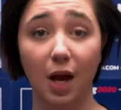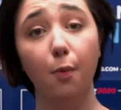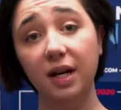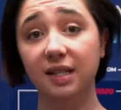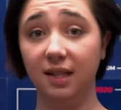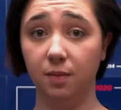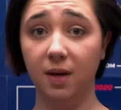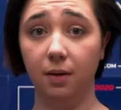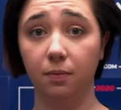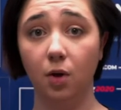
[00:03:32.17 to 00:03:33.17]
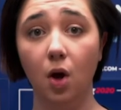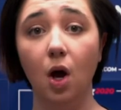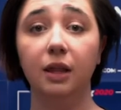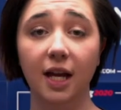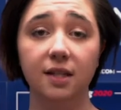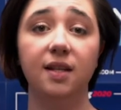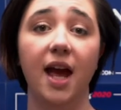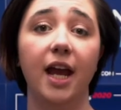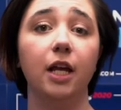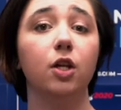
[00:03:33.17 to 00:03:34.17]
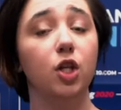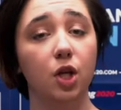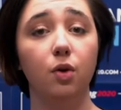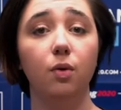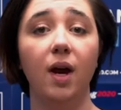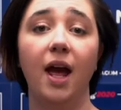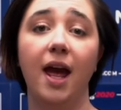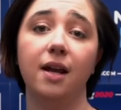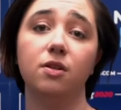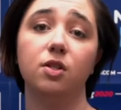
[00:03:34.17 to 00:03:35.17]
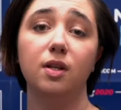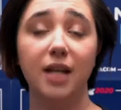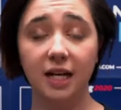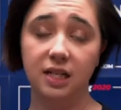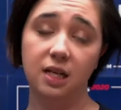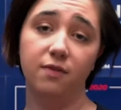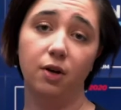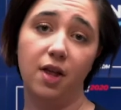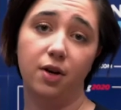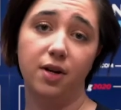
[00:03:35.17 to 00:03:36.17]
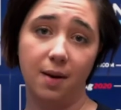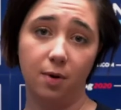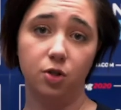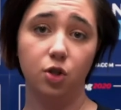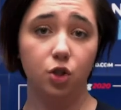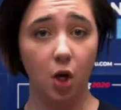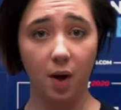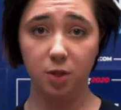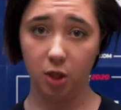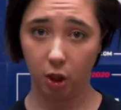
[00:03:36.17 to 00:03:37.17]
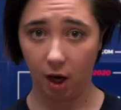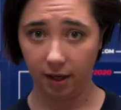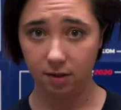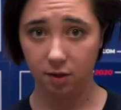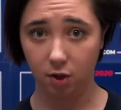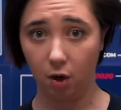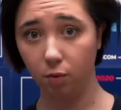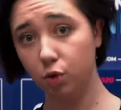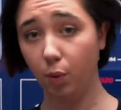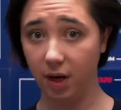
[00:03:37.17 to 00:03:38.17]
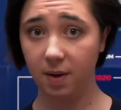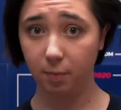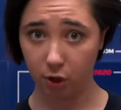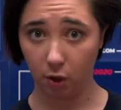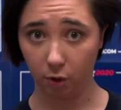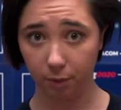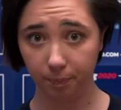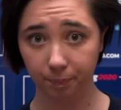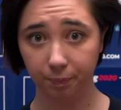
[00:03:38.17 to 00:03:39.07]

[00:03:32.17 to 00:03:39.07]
Now what does this mean? Let's say you and 19 of your other neighbors show up to the caucus, so 20 people total.